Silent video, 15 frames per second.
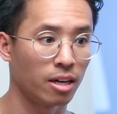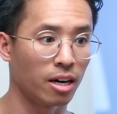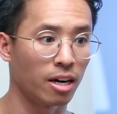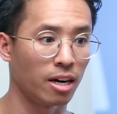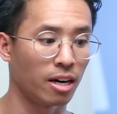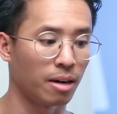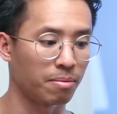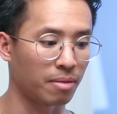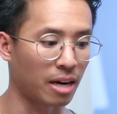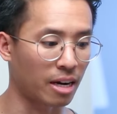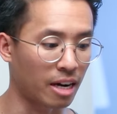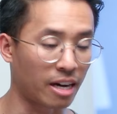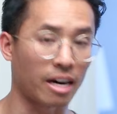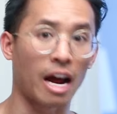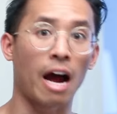um,
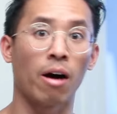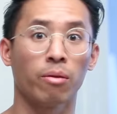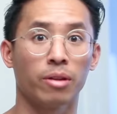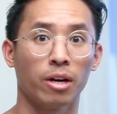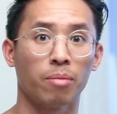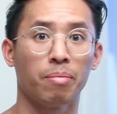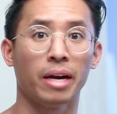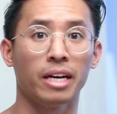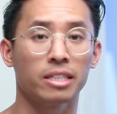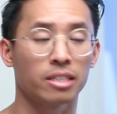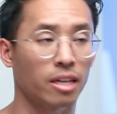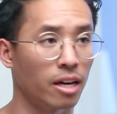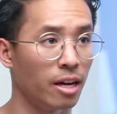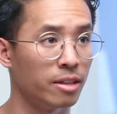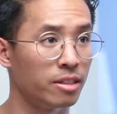kind of out there
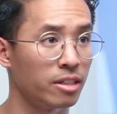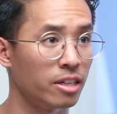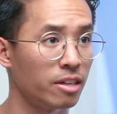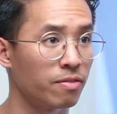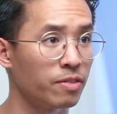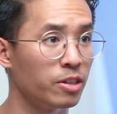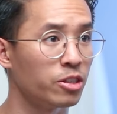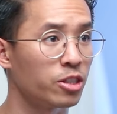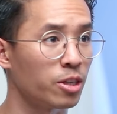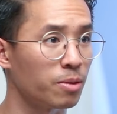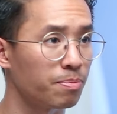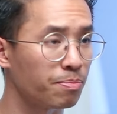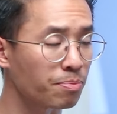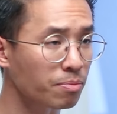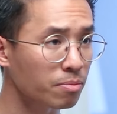paste in the near future